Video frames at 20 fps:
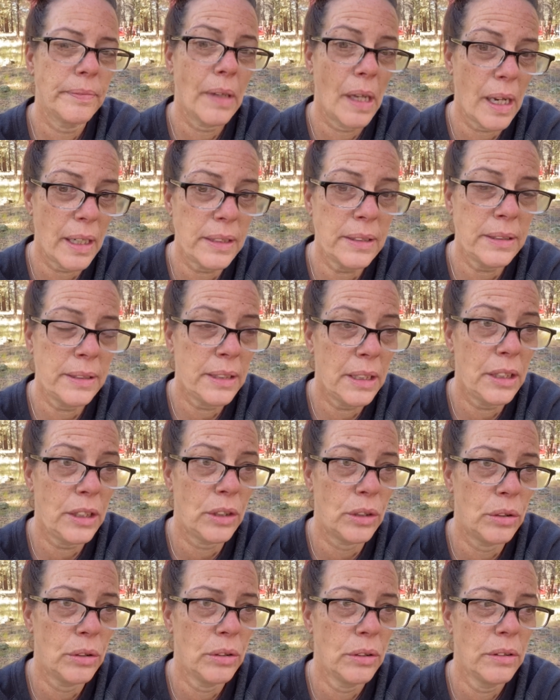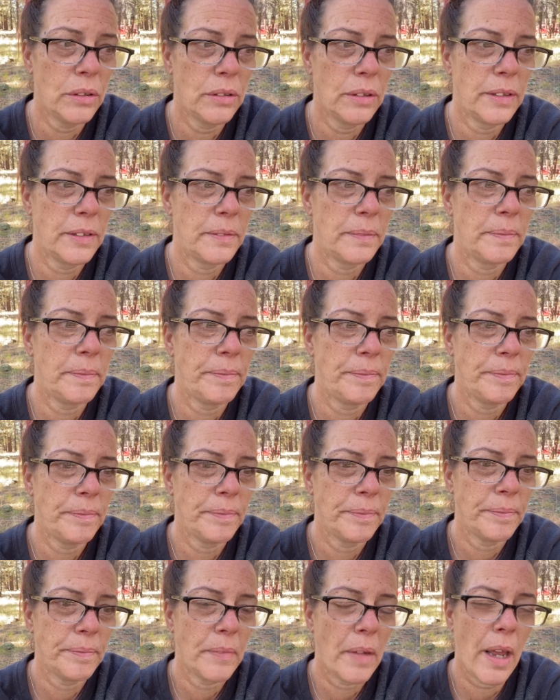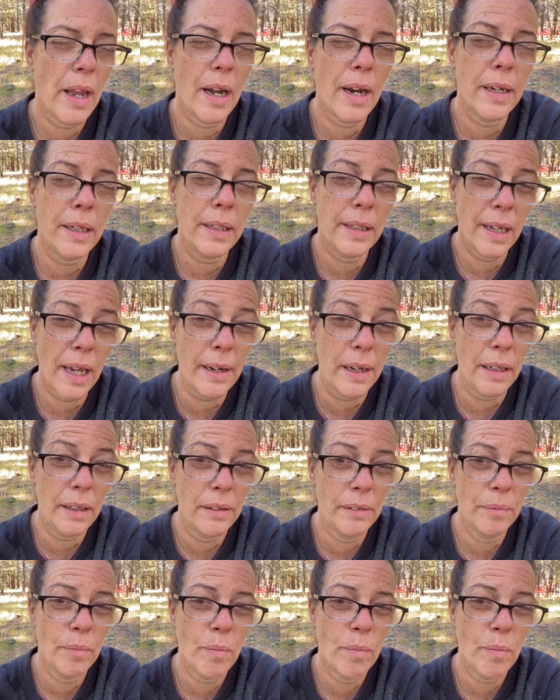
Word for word: I see you. And I get it.